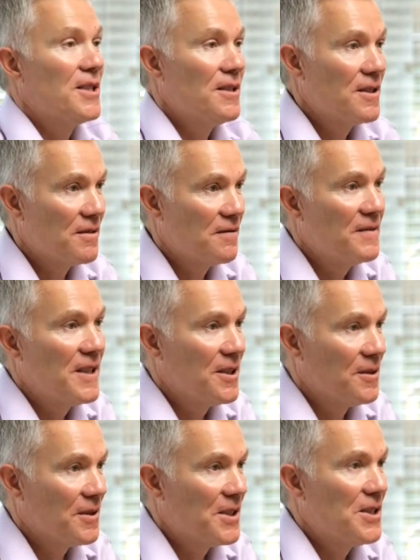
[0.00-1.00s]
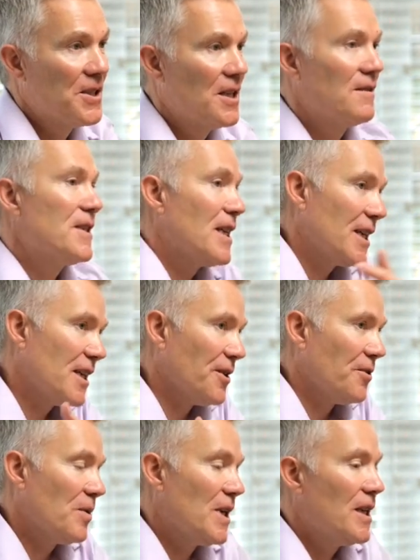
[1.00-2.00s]
into the fields instead of taking it
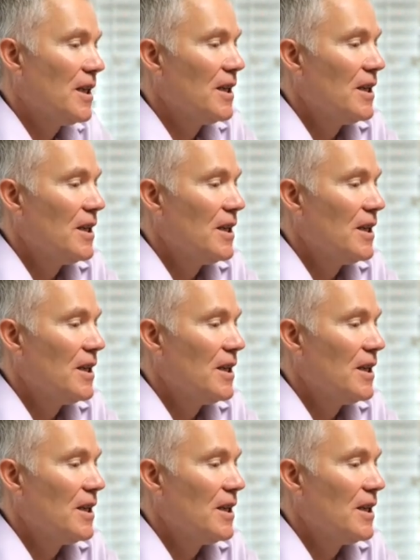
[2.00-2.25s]
away.